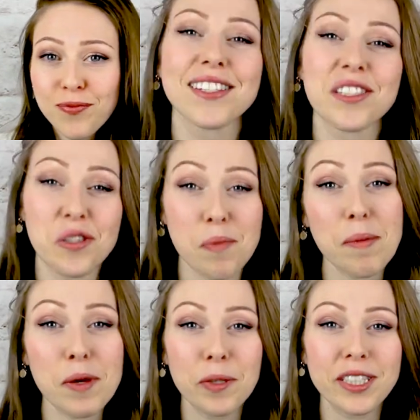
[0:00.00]
So you might be
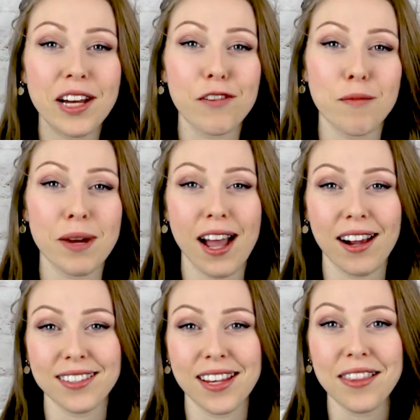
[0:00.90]
able to tell from my
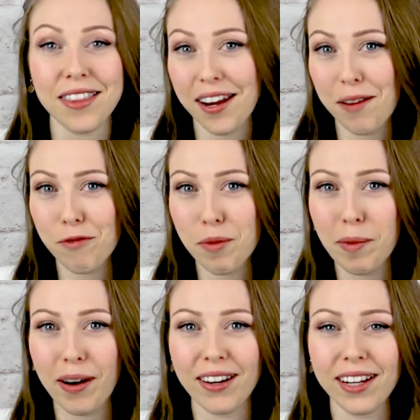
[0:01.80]
accent that I'm from
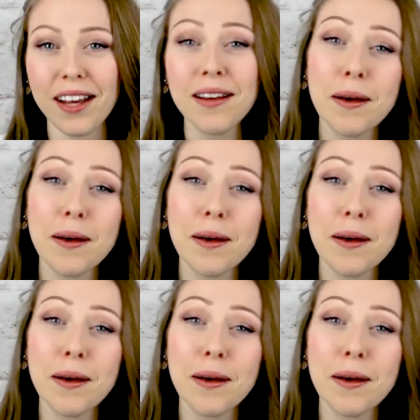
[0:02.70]
America,